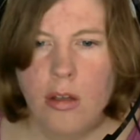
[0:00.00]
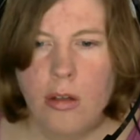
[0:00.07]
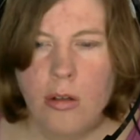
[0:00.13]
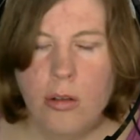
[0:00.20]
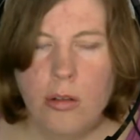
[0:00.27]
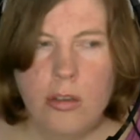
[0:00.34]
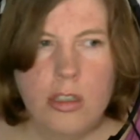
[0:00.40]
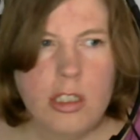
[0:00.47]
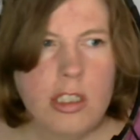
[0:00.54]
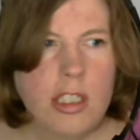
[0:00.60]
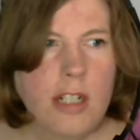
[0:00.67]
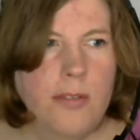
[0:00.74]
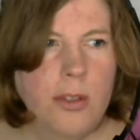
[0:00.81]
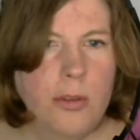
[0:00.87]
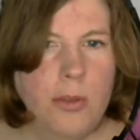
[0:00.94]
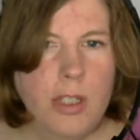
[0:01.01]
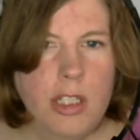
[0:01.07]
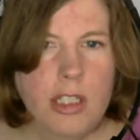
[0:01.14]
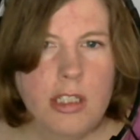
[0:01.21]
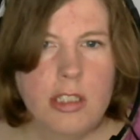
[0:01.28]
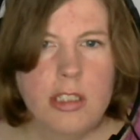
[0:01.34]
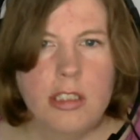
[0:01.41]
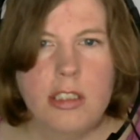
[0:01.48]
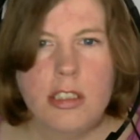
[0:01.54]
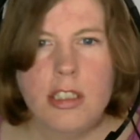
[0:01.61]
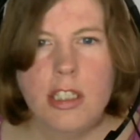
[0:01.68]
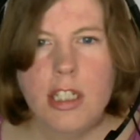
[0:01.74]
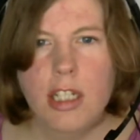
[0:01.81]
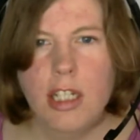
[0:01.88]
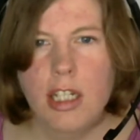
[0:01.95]
we'll just have to wait and
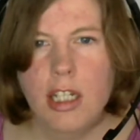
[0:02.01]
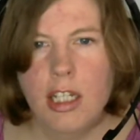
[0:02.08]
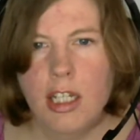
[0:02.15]
see.